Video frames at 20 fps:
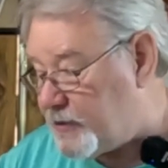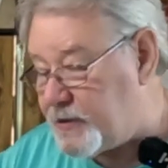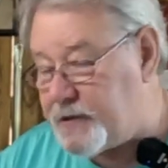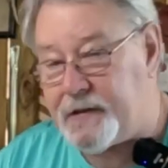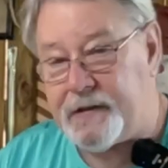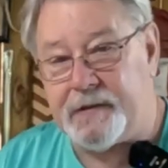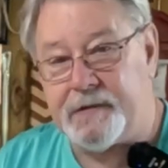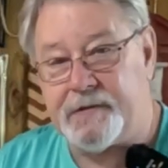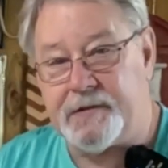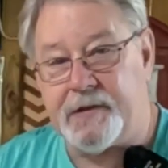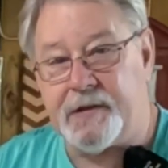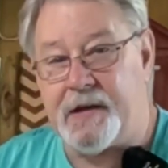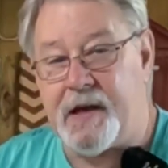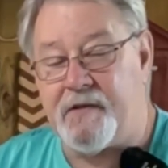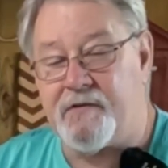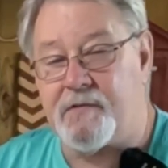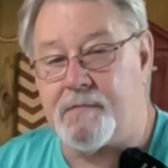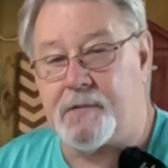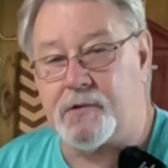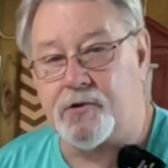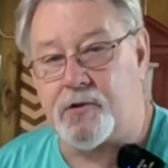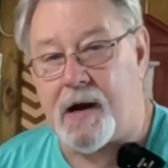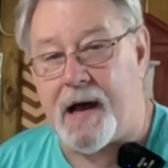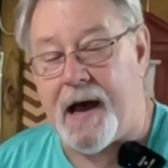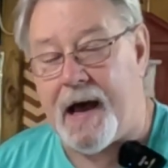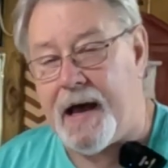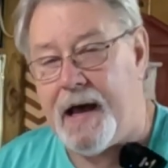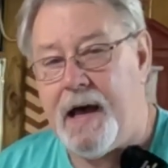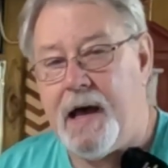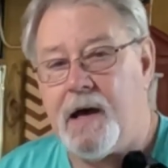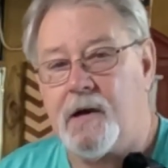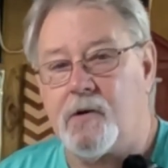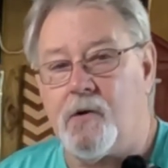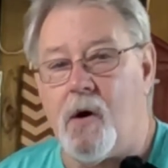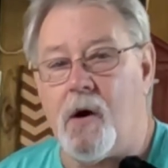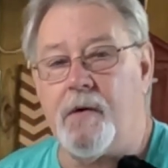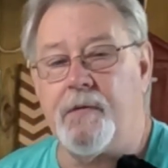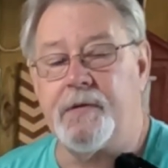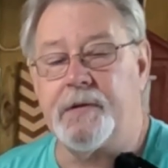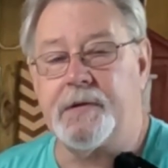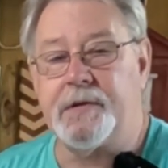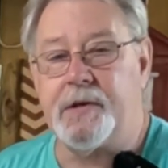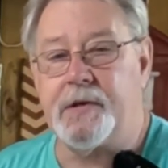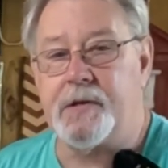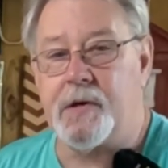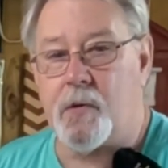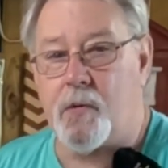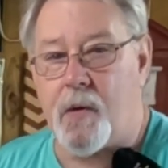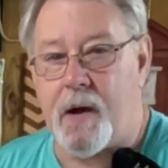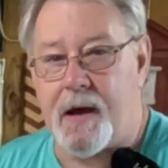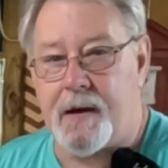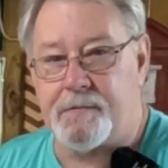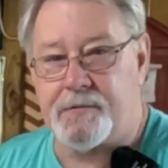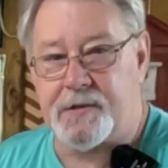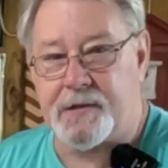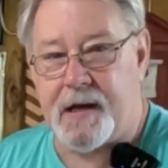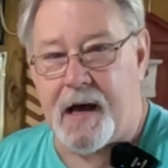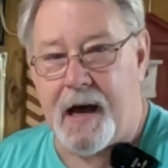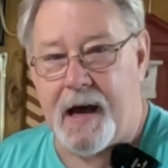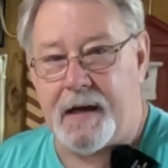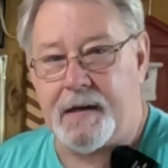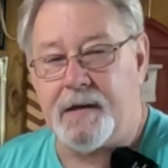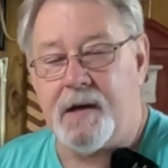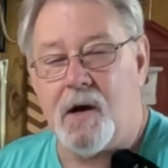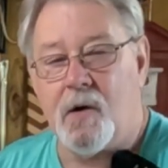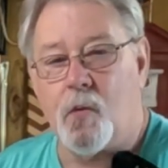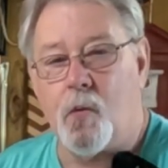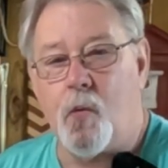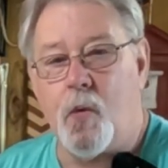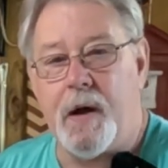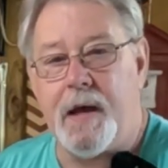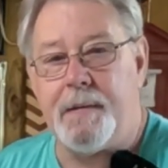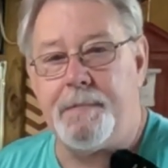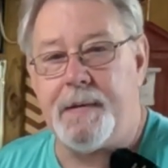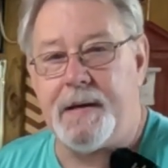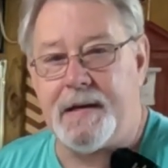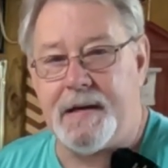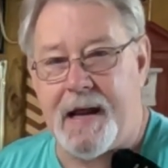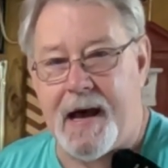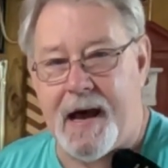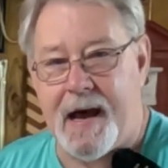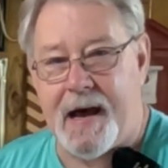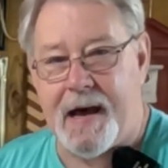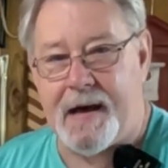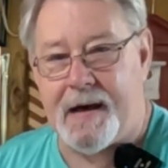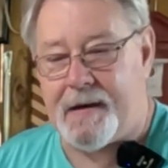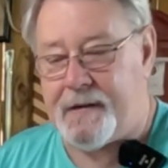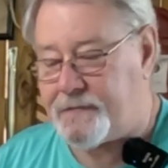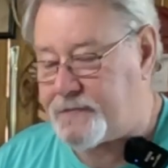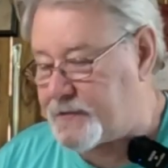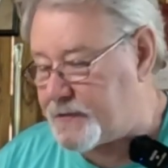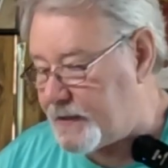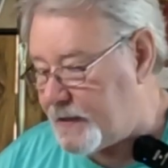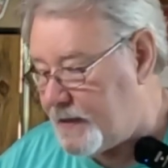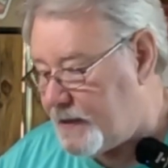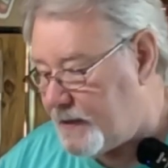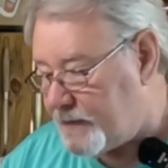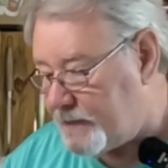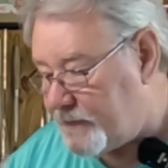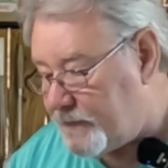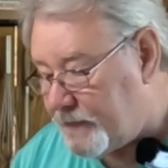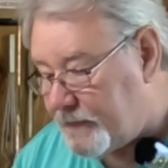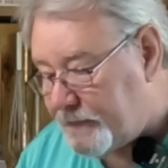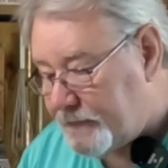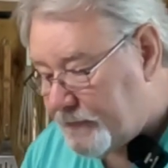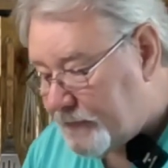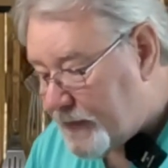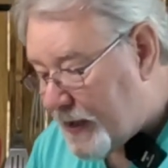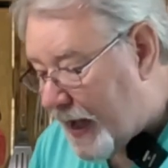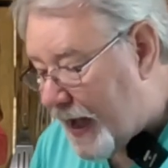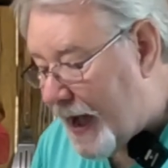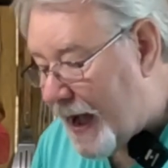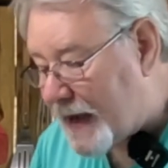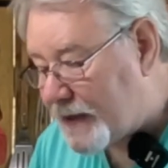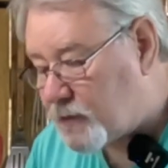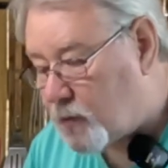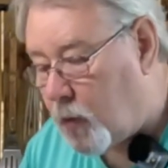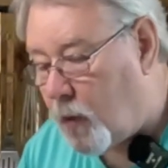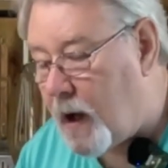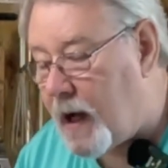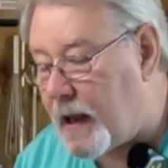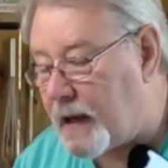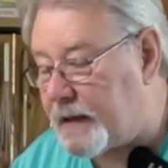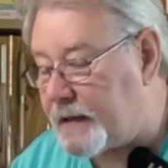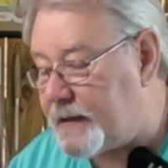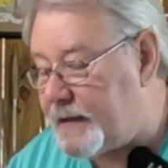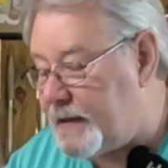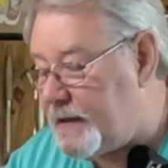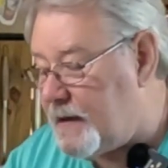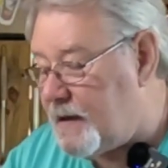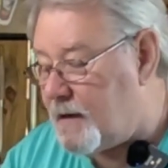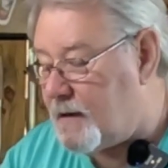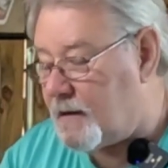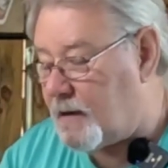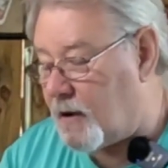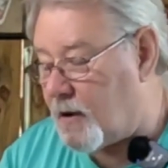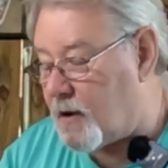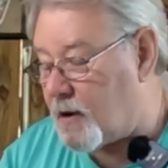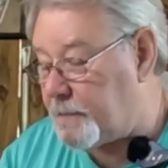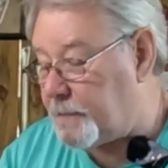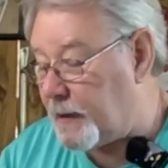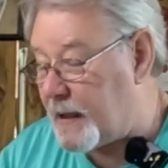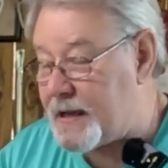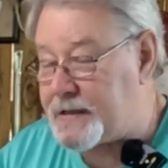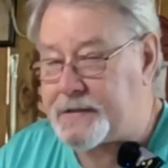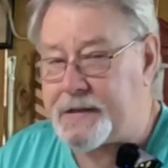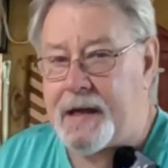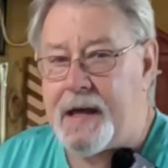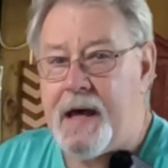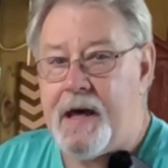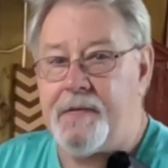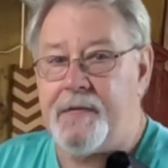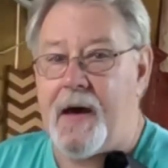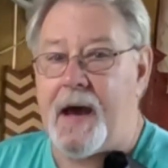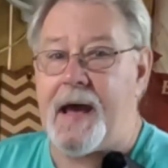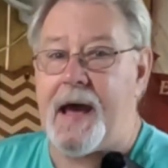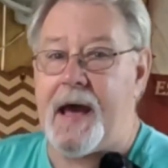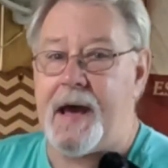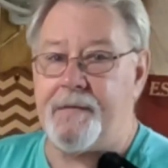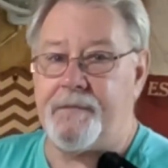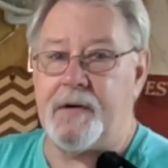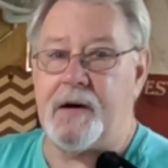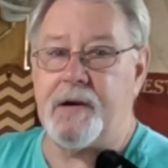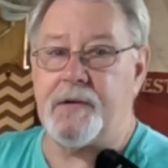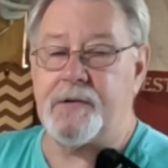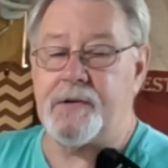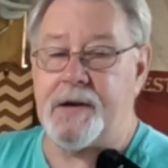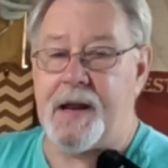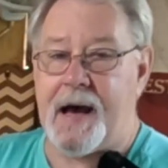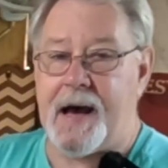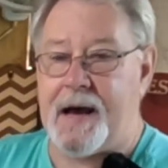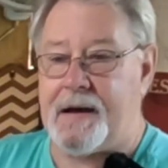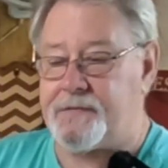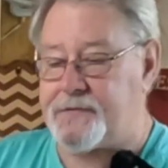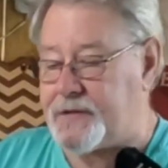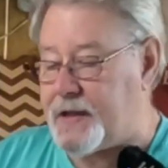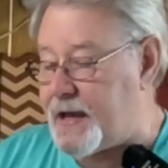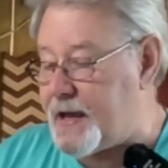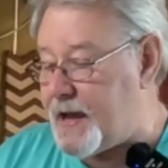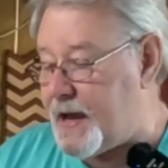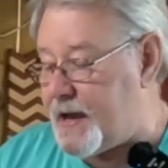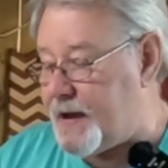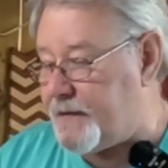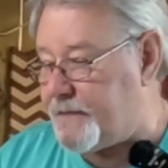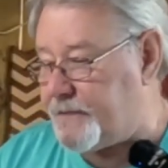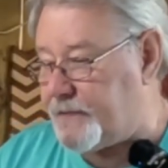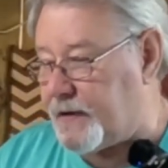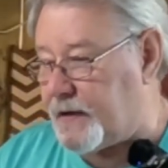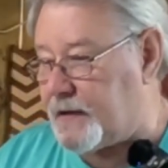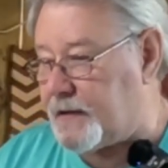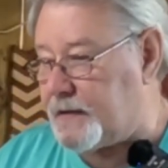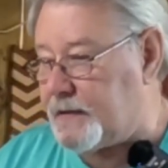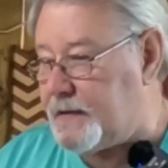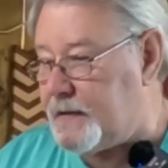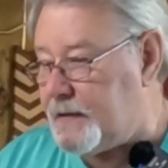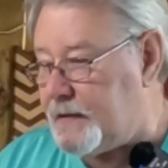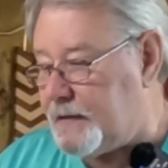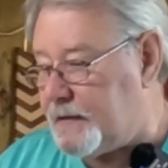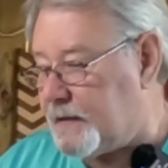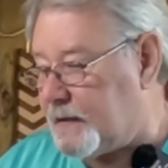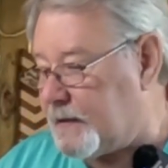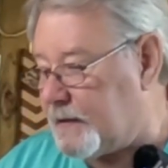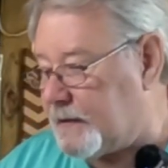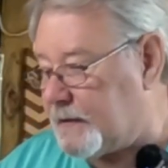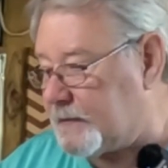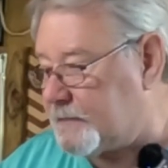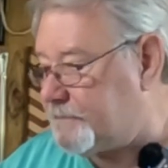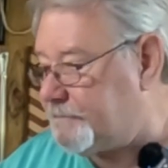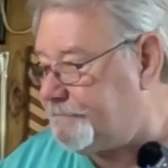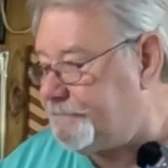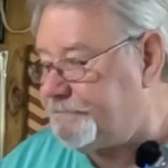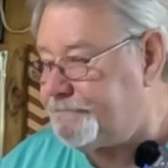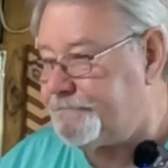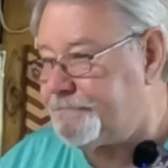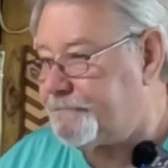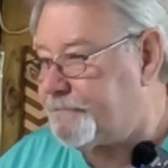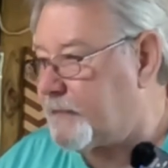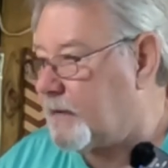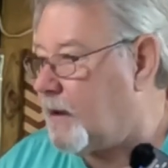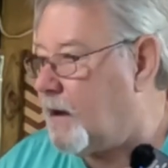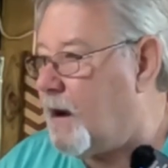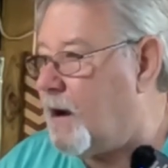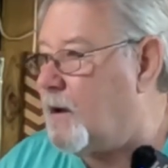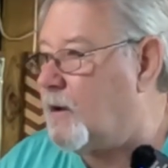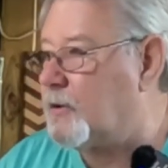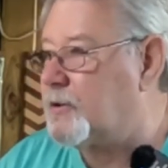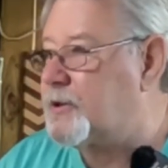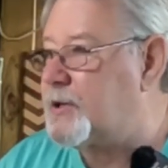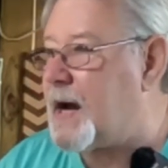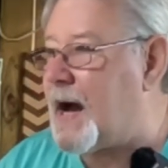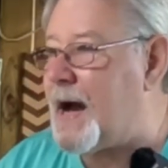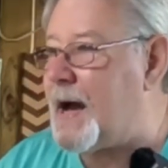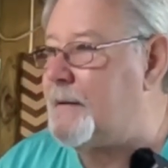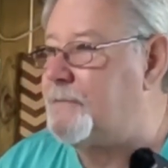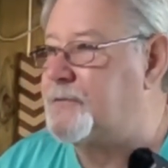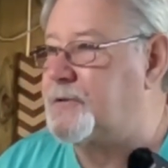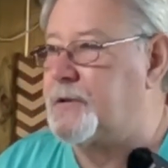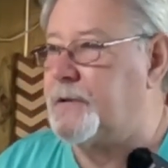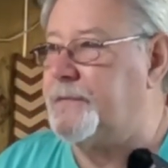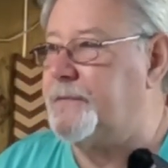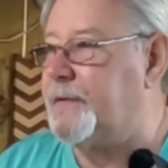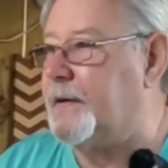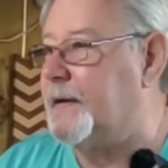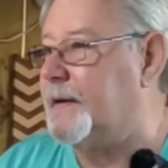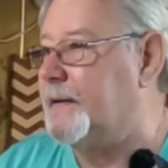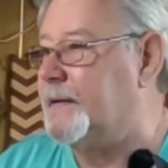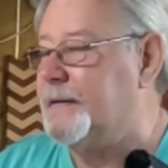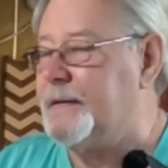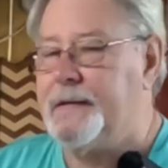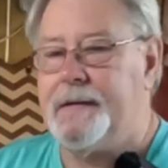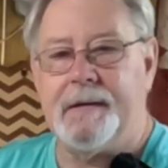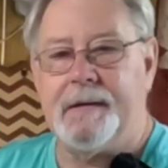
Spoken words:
you to give them a try. Go over to their website, Wiebe Knives. High quality, hard plastic. They have other knives. They have all types of